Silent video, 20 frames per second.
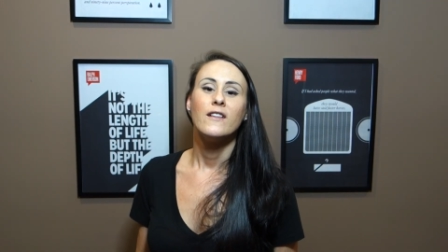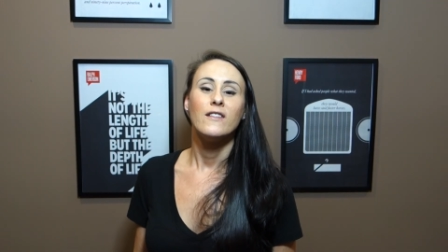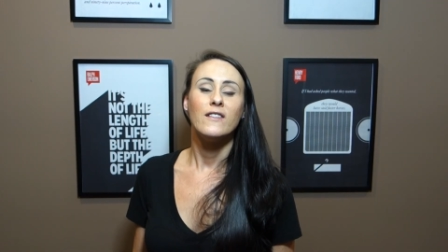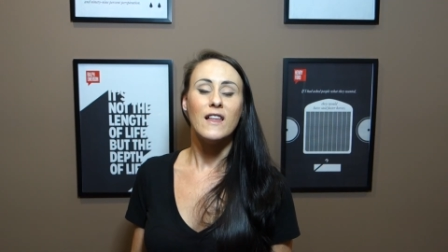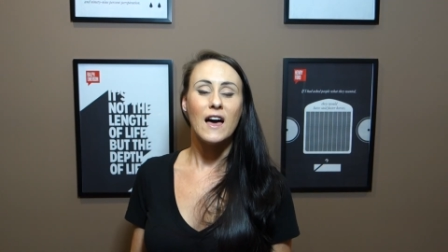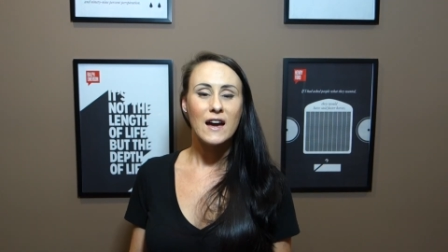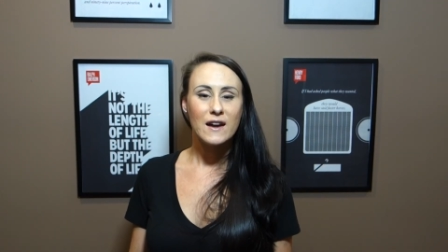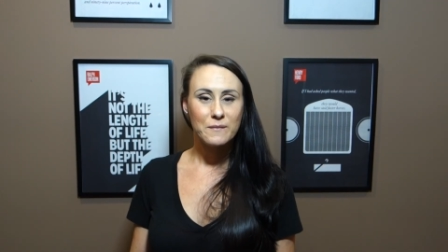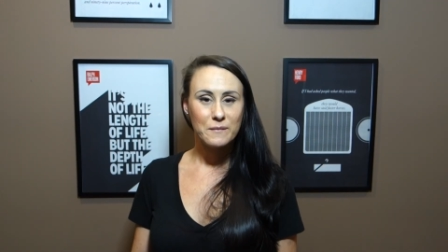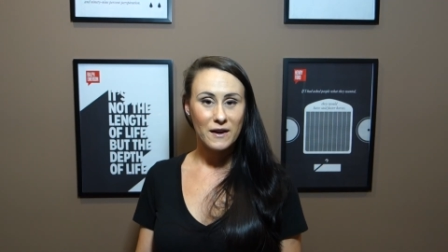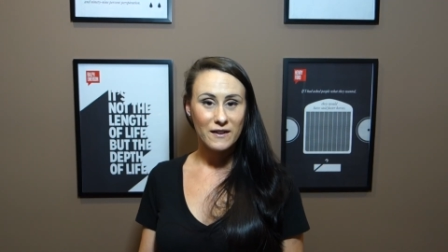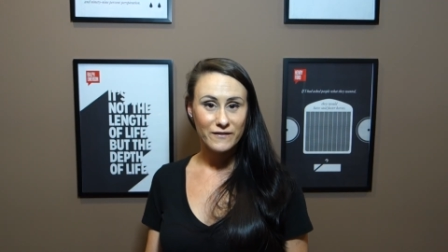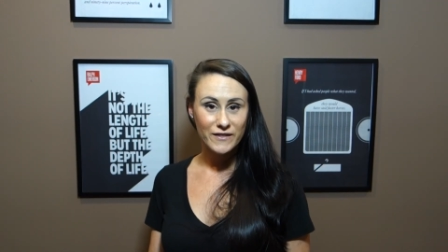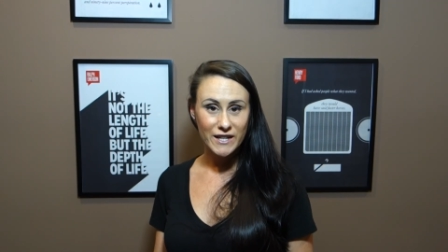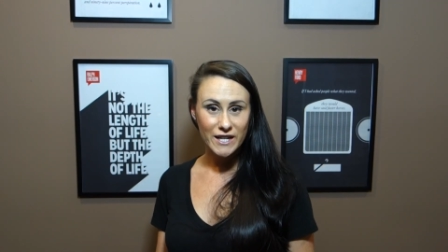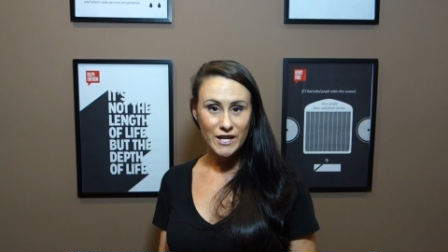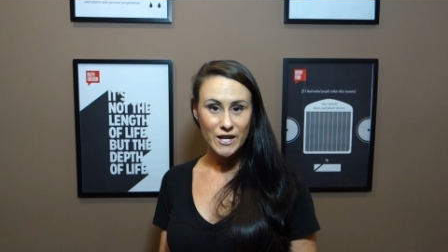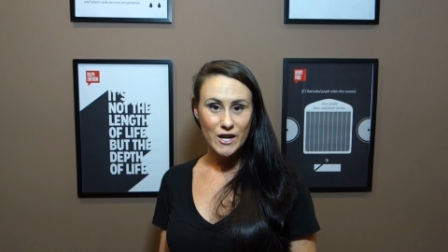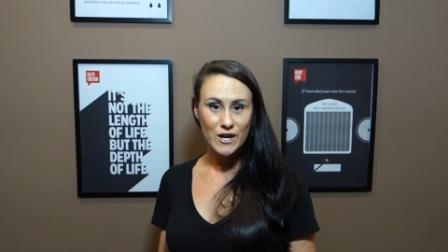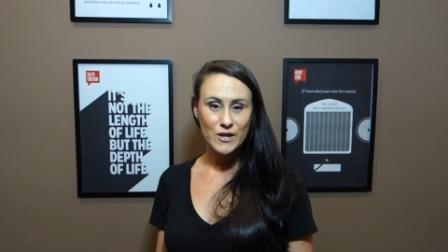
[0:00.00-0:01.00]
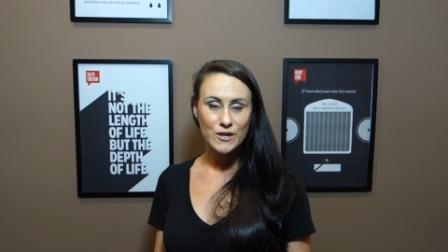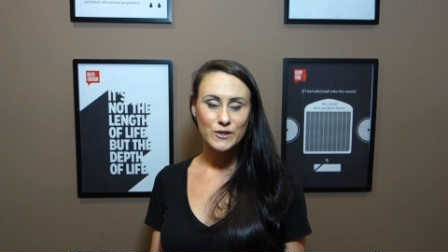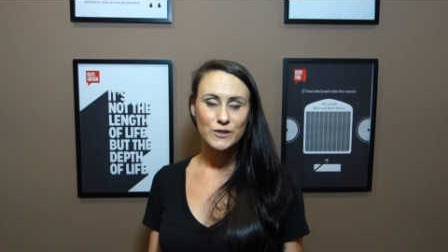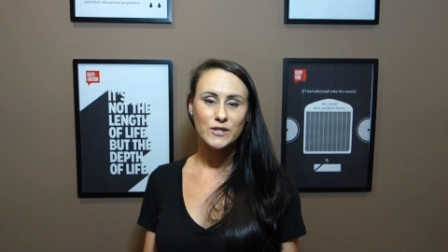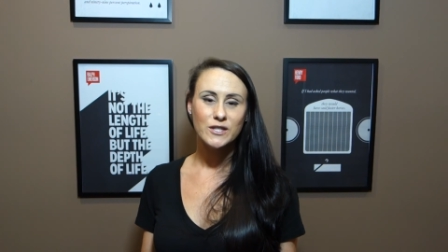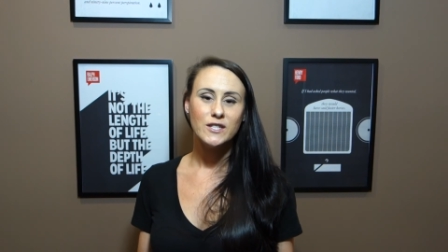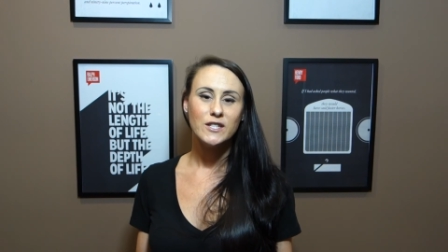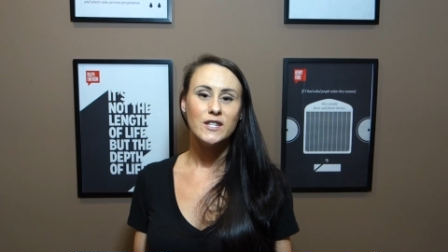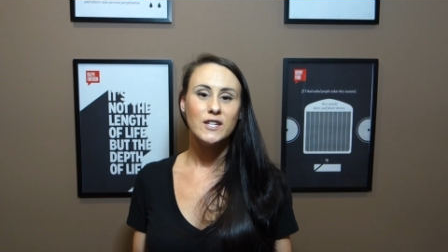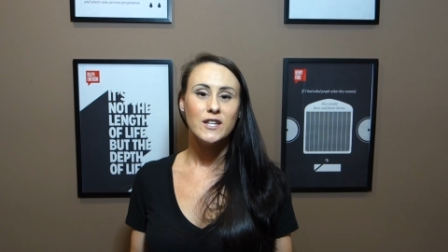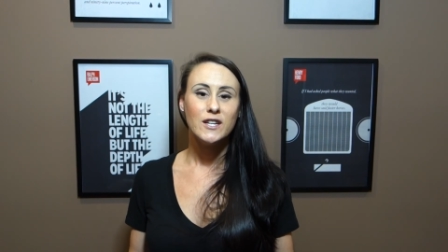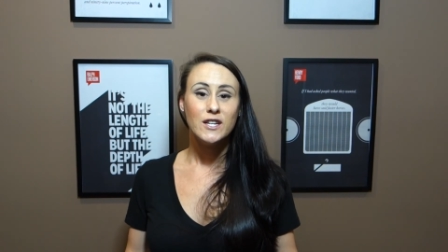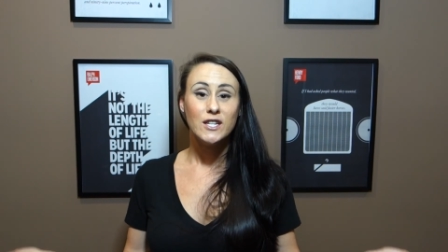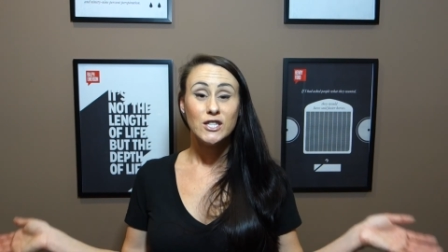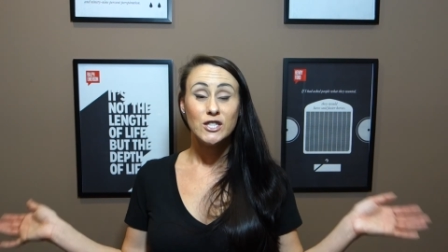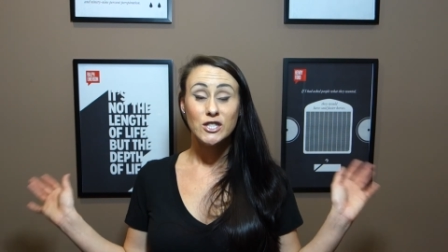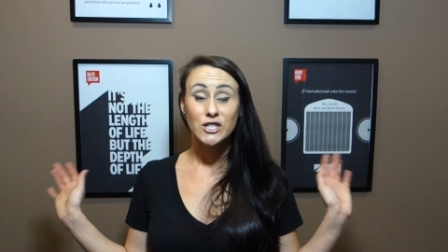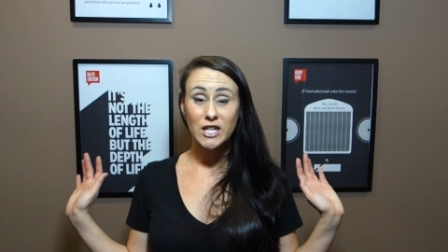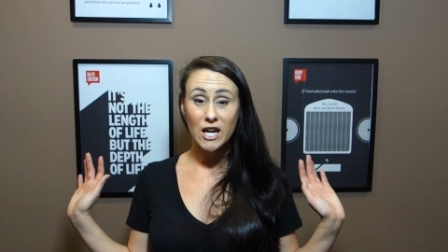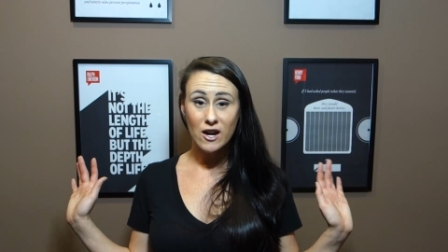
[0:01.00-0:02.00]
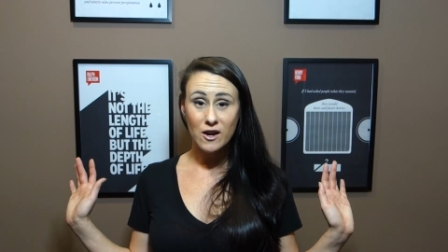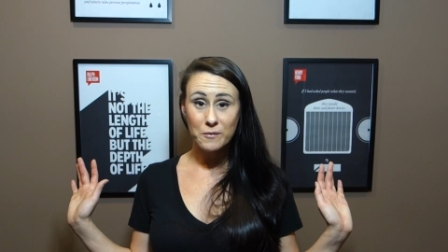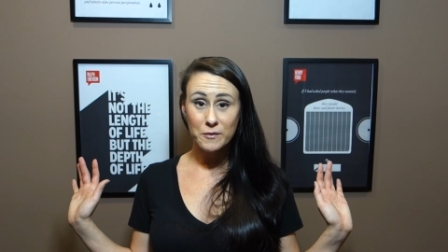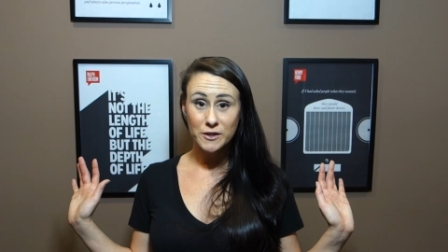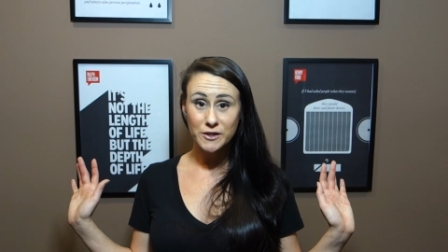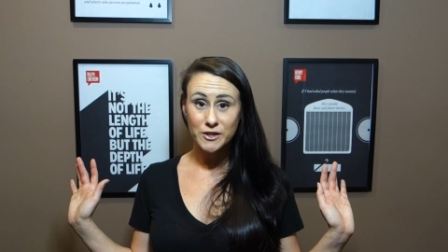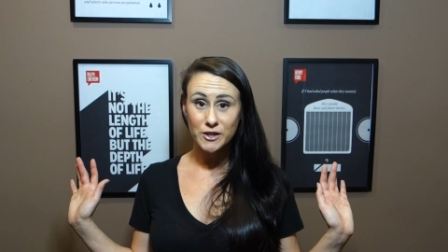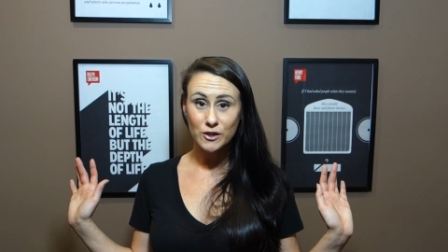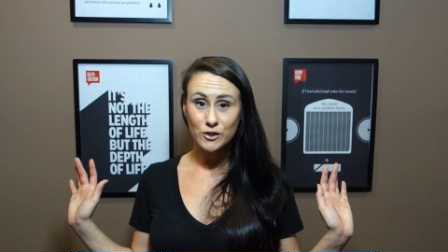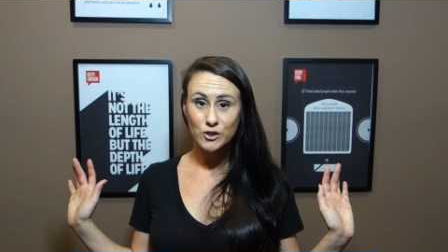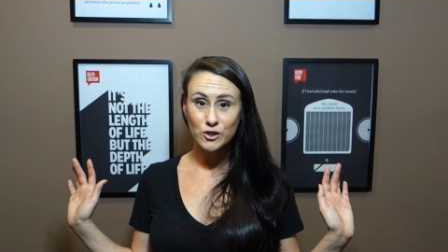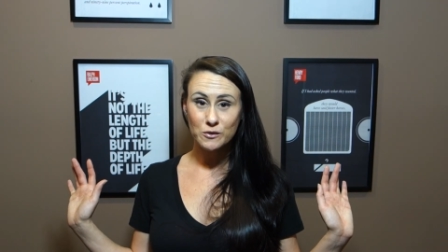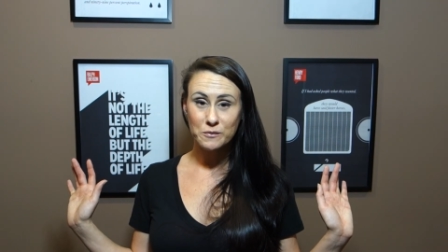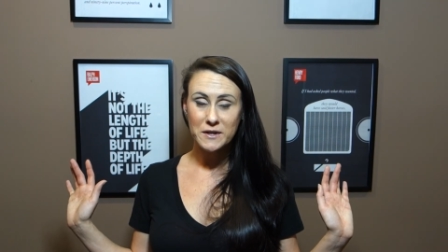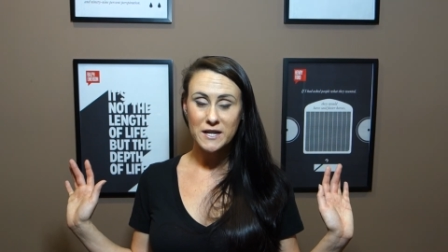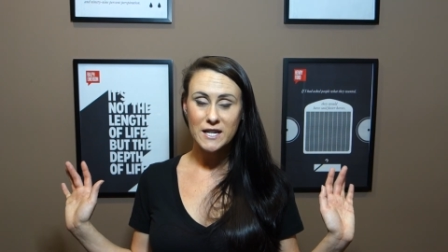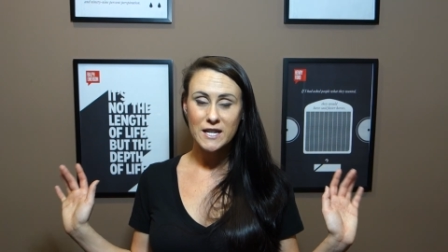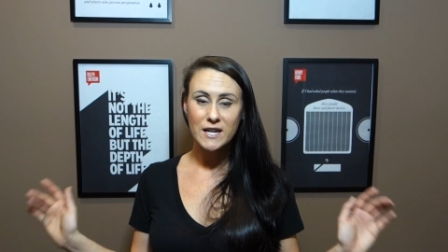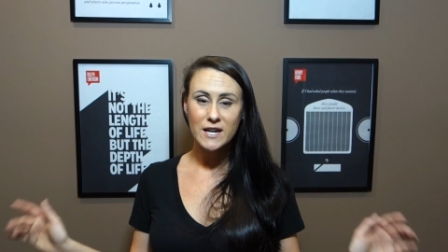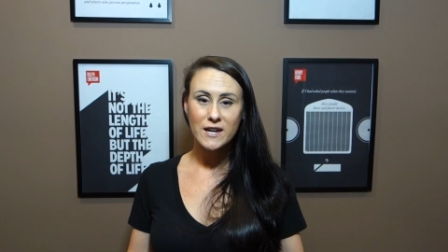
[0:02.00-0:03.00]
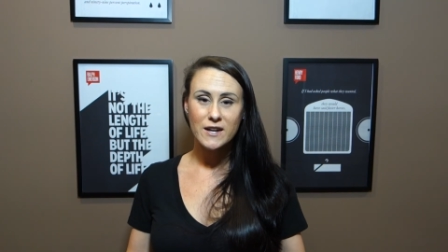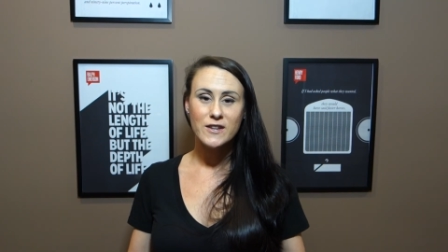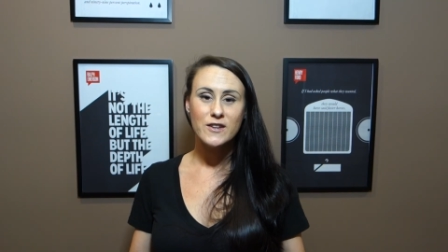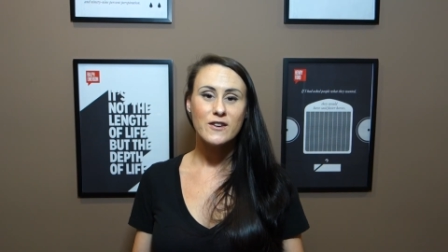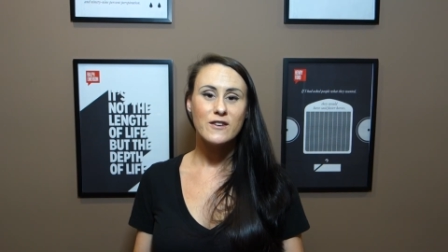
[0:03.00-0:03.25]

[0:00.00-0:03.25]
like my videos, share them on social media.